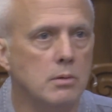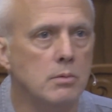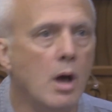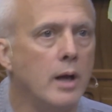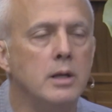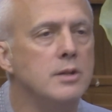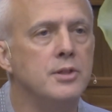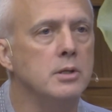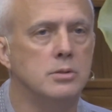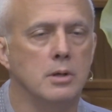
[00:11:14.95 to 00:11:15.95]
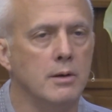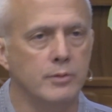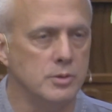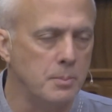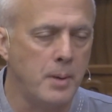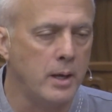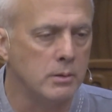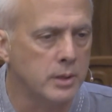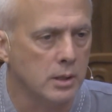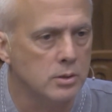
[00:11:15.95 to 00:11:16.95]
not anything to ever debate
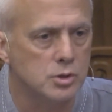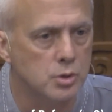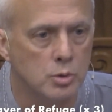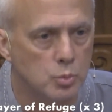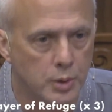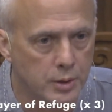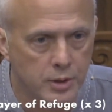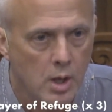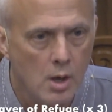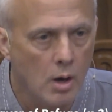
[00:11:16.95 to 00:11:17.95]
or get concerned with.